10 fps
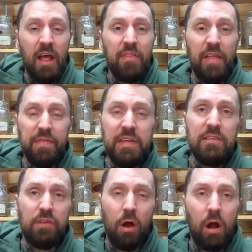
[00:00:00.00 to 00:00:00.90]
that
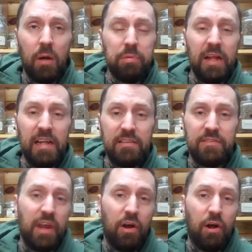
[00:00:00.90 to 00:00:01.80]
these are plants
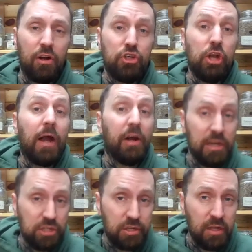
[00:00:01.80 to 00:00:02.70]
that are
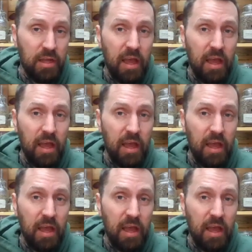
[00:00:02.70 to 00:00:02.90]
cherished